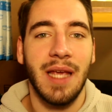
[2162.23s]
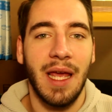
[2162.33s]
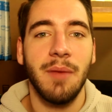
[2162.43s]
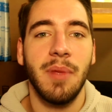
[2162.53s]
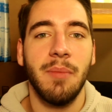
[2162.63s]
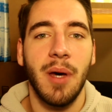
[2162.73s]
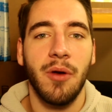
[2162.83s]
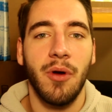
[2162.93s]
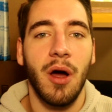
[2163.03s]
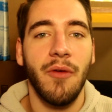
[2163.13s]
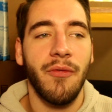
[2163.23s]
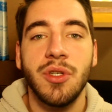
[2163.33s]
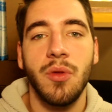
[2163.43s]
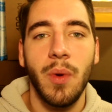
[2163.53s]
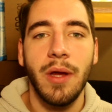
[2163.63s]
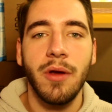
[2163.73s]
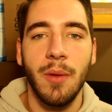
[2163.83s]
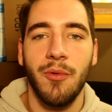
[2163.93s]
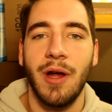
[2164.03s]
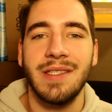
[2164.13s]
can be better off. So the way you're going to
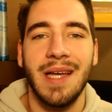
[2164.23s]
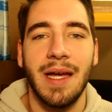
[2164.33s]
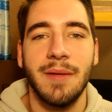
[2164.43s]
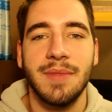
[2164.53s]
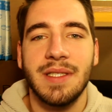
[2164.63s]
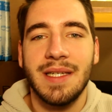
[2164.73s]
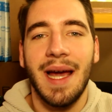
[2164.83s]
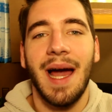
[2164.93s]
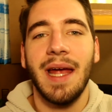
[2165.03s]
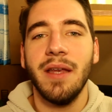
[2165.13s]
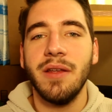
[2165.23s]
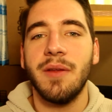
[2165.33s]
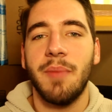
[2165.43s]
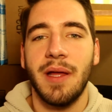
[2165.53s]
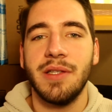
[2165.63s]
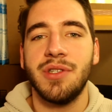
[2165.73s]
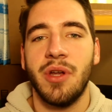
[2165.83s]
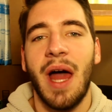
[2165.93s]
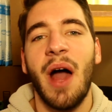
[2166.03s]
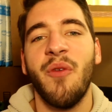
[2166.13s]
price items kind of depends
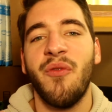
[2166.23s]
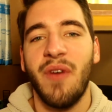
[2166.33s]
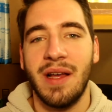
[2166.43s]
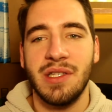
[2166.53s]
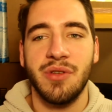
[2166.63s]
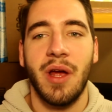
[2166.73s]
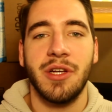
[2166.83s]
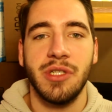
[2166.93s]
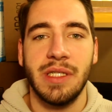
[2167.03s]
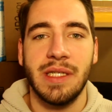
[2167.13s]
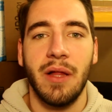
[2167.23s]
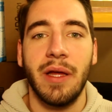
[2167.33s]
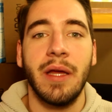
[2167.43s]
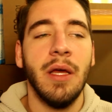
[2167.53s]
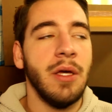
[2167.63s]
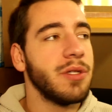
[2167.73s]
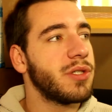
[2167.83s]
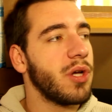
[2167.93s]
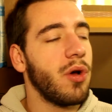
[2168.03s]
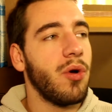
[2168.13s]
on how fast they're actually selling.
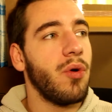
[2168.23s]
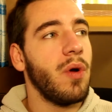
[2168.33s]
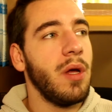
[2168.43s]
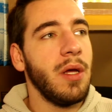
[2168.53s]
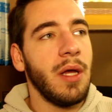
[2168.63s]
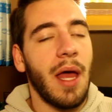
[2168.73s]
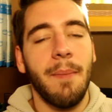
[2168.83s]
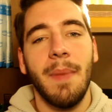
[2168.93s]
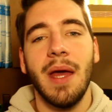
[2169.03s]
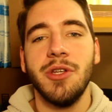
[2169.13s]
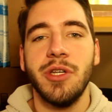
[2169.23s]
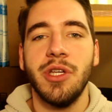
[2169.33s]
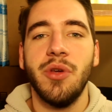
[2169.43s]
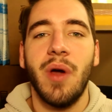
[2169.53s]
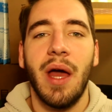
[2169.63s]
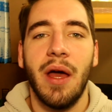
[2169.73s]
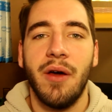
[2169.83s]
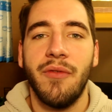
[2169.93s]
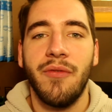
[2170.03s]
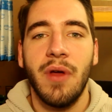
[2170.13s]
So imagine you
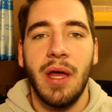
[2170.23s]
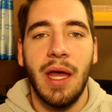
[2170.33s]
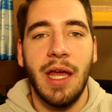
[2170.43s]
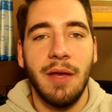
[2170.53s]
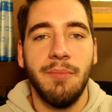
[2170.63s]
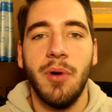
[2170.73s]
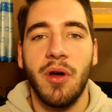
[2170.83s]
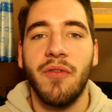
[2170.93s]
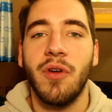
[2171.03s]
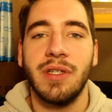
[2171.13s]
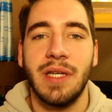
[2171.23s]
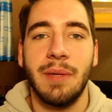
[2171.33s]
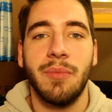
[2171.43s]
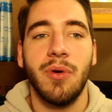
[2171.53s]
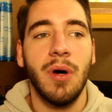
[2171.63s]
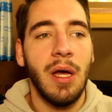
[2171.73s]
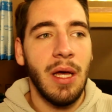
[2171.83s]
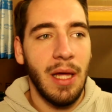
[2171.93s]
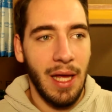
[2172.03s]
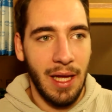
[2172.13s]
have a book, for example,
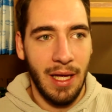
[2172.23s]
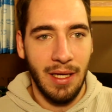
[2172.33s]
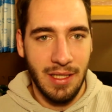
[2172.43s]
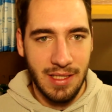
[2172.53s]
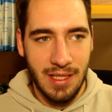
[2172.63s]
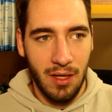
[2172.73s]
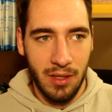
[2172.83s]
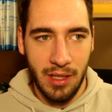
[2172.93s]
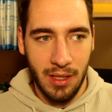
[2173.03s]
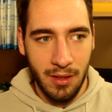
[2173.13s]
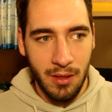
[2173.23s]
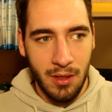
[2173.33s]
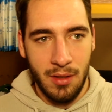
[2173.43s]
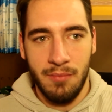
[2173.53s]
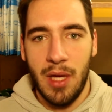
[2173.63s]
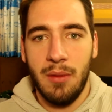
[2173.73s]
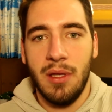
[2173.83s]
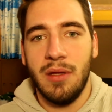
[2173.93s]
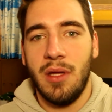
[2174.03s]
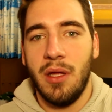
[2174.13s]
and it's selling
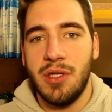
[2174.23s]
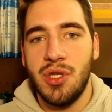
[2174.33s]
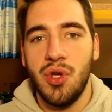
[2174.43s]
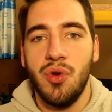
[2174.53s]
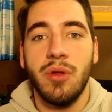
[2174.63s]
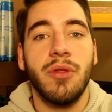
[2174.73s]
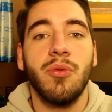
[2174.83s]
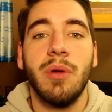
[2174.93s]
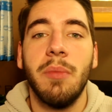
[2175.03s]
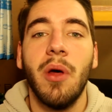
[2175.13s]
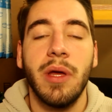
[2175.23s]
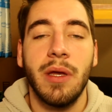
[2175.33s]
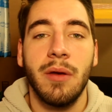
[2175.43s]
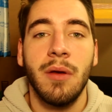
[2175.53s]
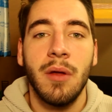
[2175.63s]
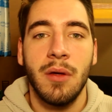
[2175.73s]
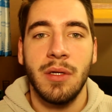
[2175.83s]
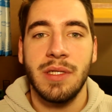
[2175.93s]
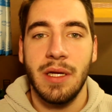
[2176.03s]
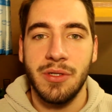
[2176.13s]
maybe in the 2 to 3 million
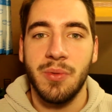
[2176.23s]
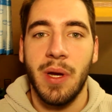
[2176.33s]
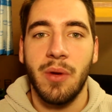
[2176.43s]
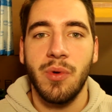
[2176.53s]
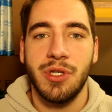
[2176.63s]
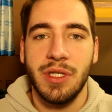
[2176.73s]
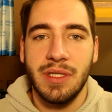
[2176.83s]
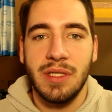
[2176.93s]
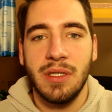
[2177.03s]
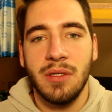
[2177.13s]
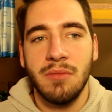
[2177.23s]
sales rank, which is,